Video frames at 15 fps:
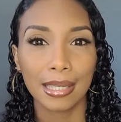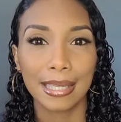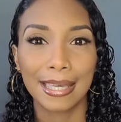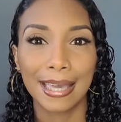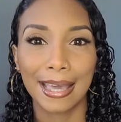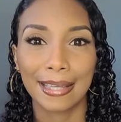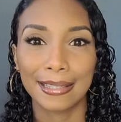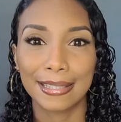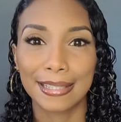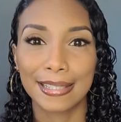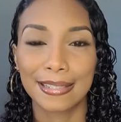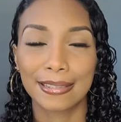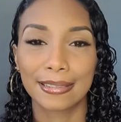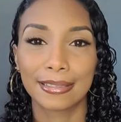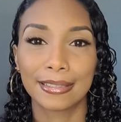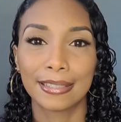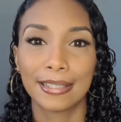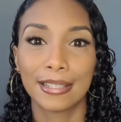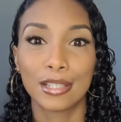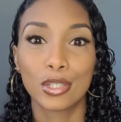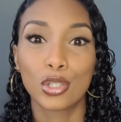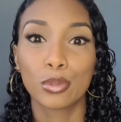get
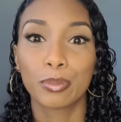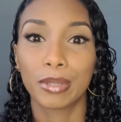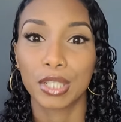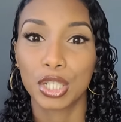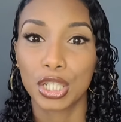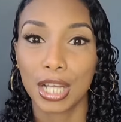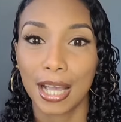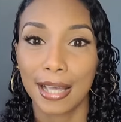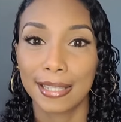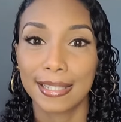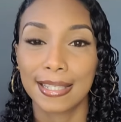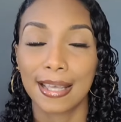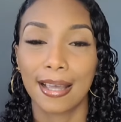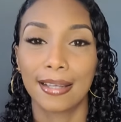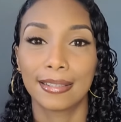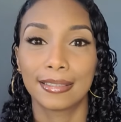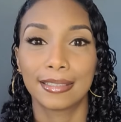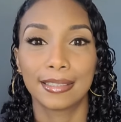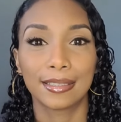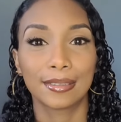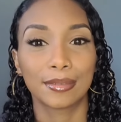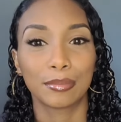super chats and
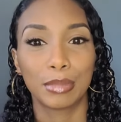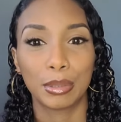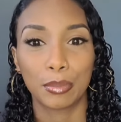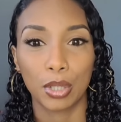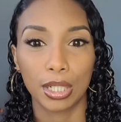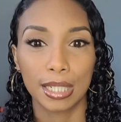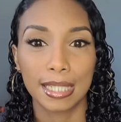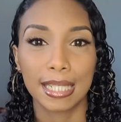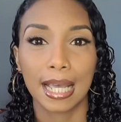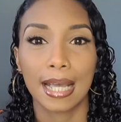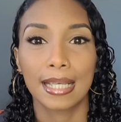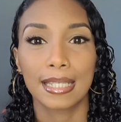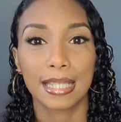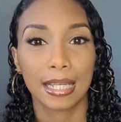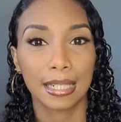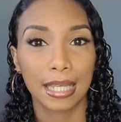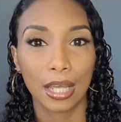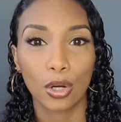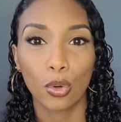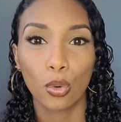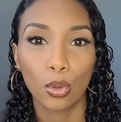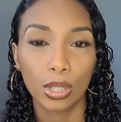be monetized and
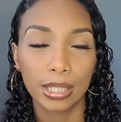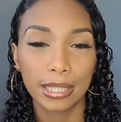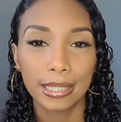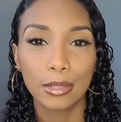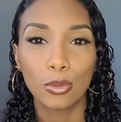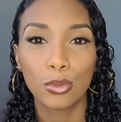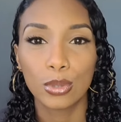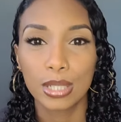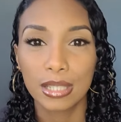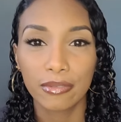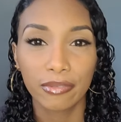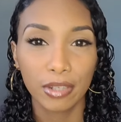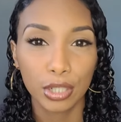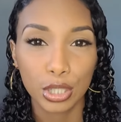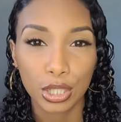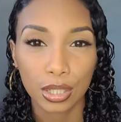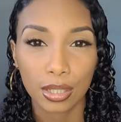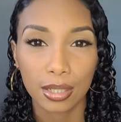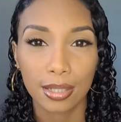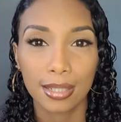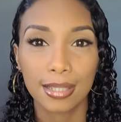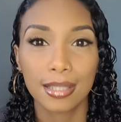get all those
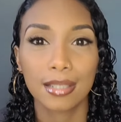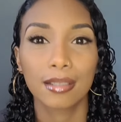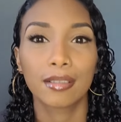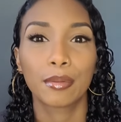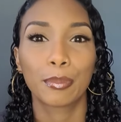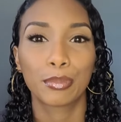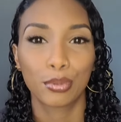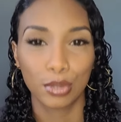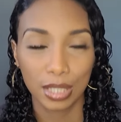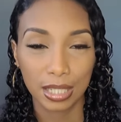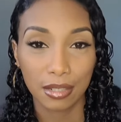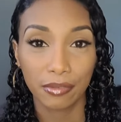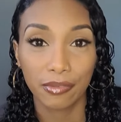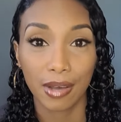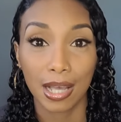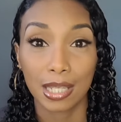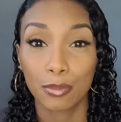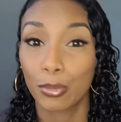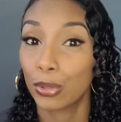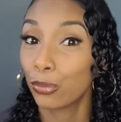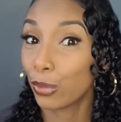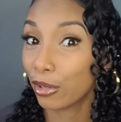features pretty fast,
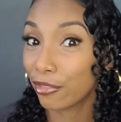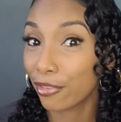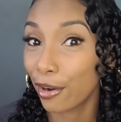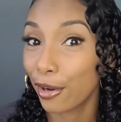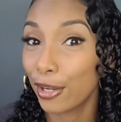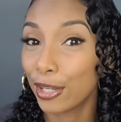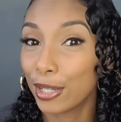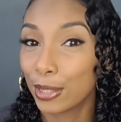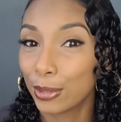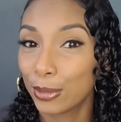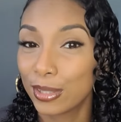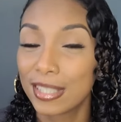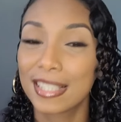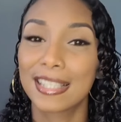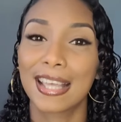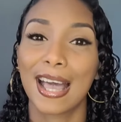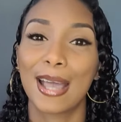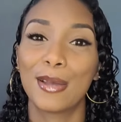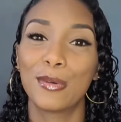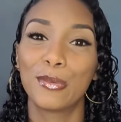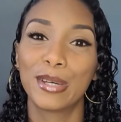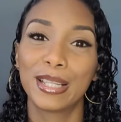but we're very close. I
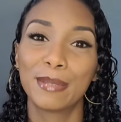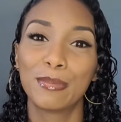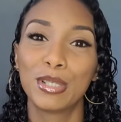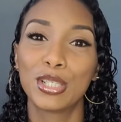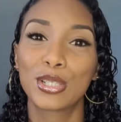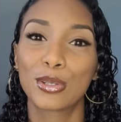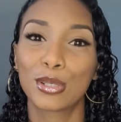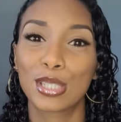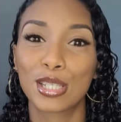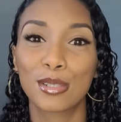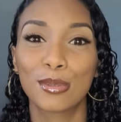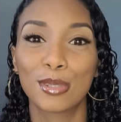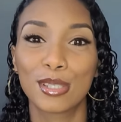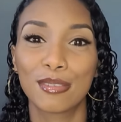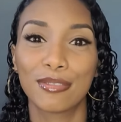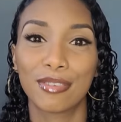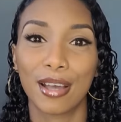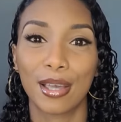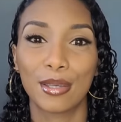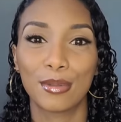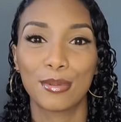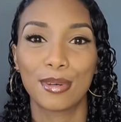will be sure to notify
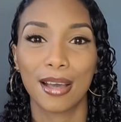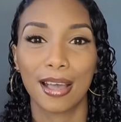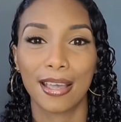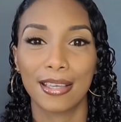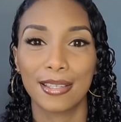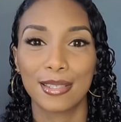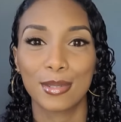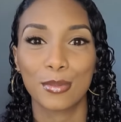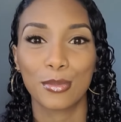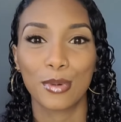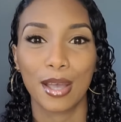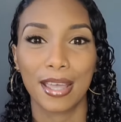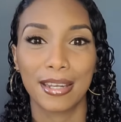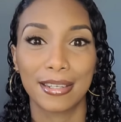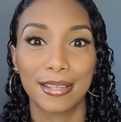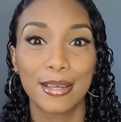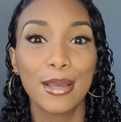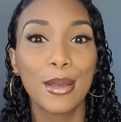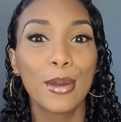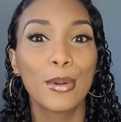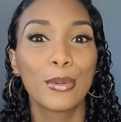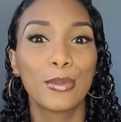you guys when
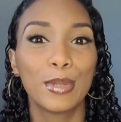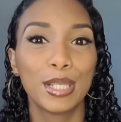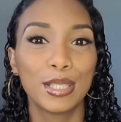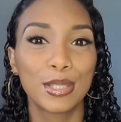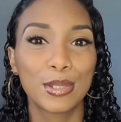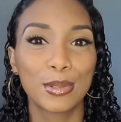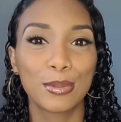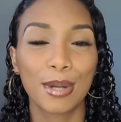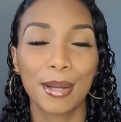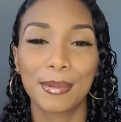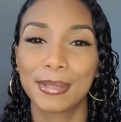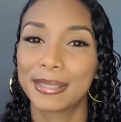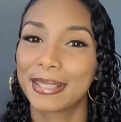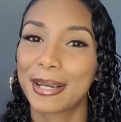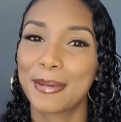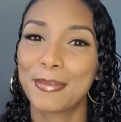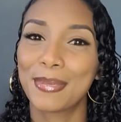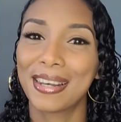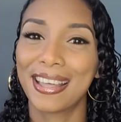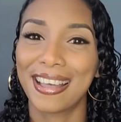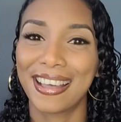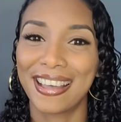we do. I will come
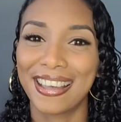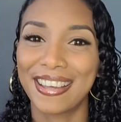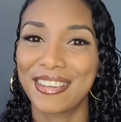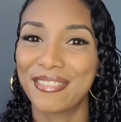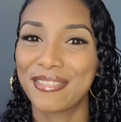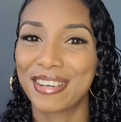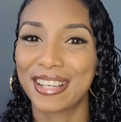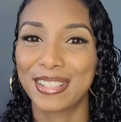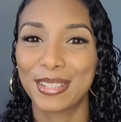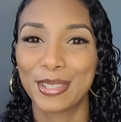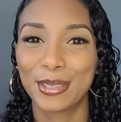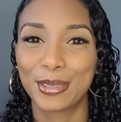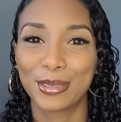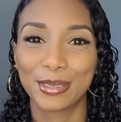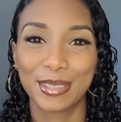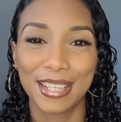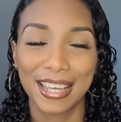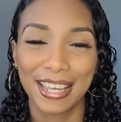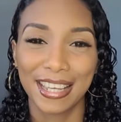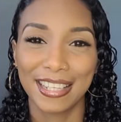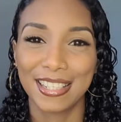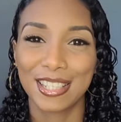live and, you know,
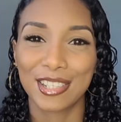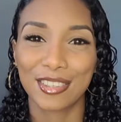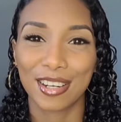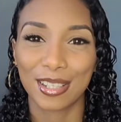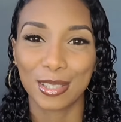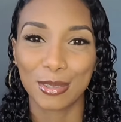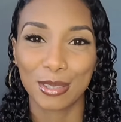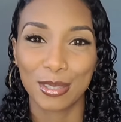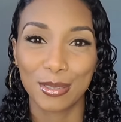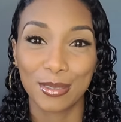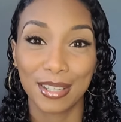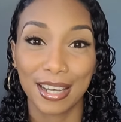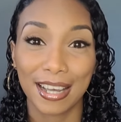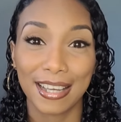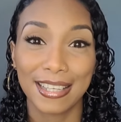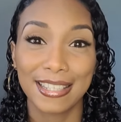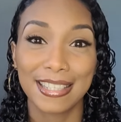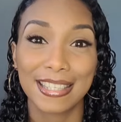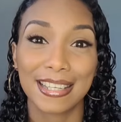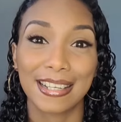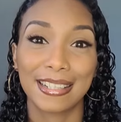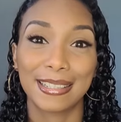interact with you
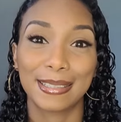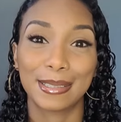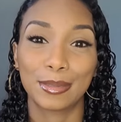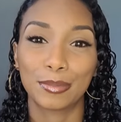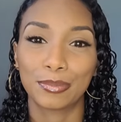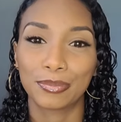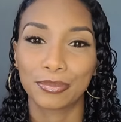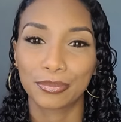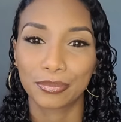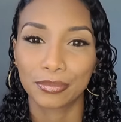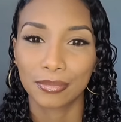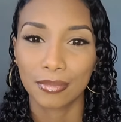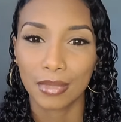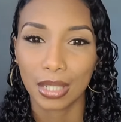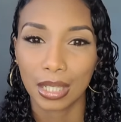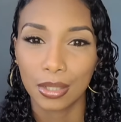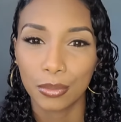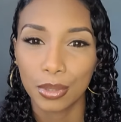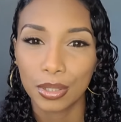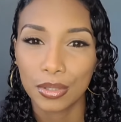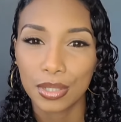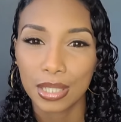guys.
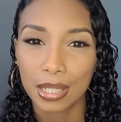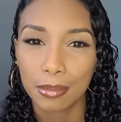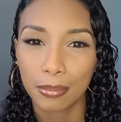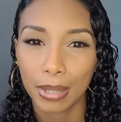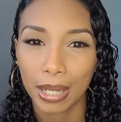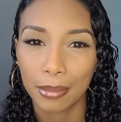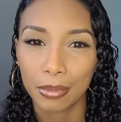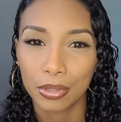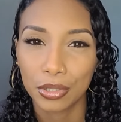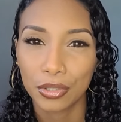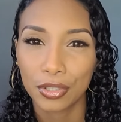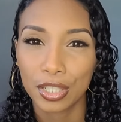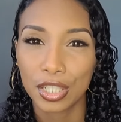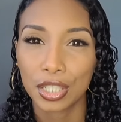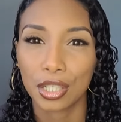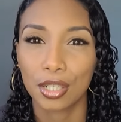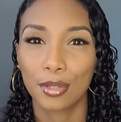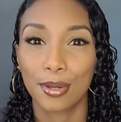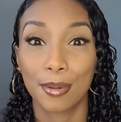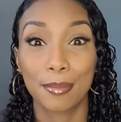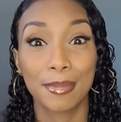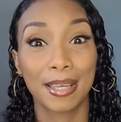Anyway, you said Bible, you
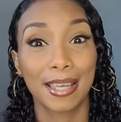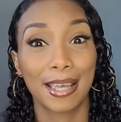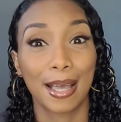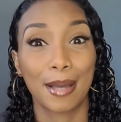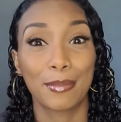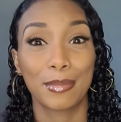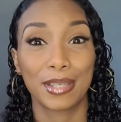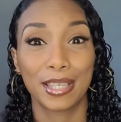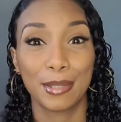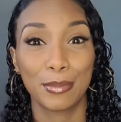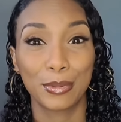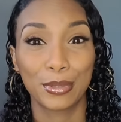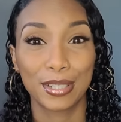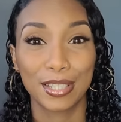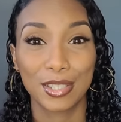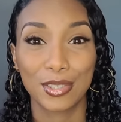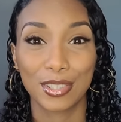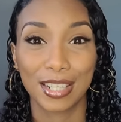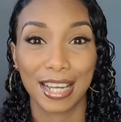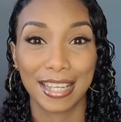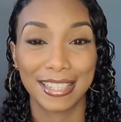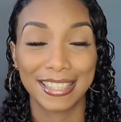Christian. I'm Hebrew
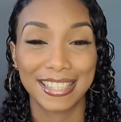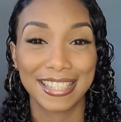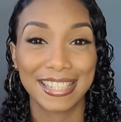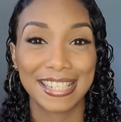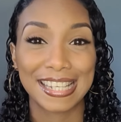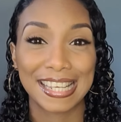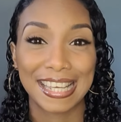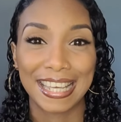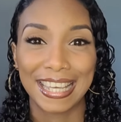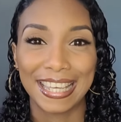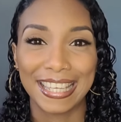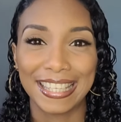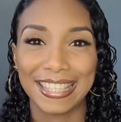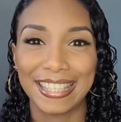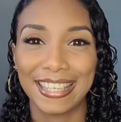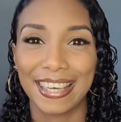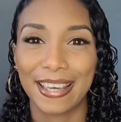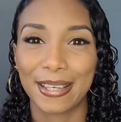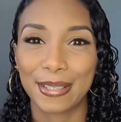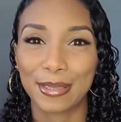Israelite. Yeah.